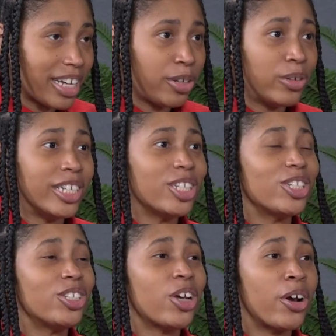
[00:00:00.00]
they know to
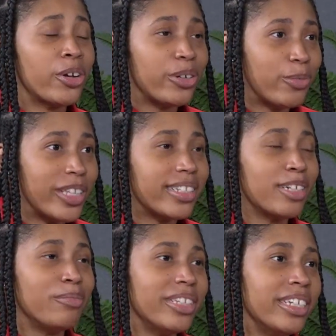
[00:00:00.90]
start with
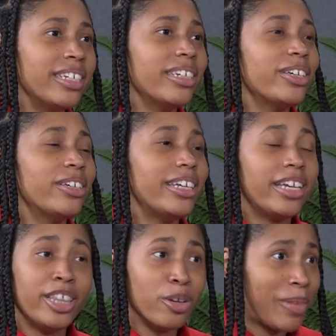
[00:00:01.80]
something
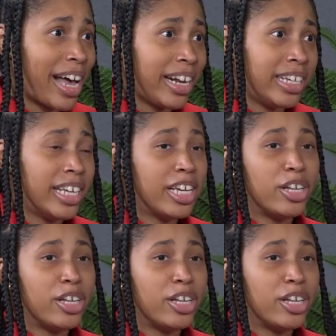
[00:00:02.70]
in their body,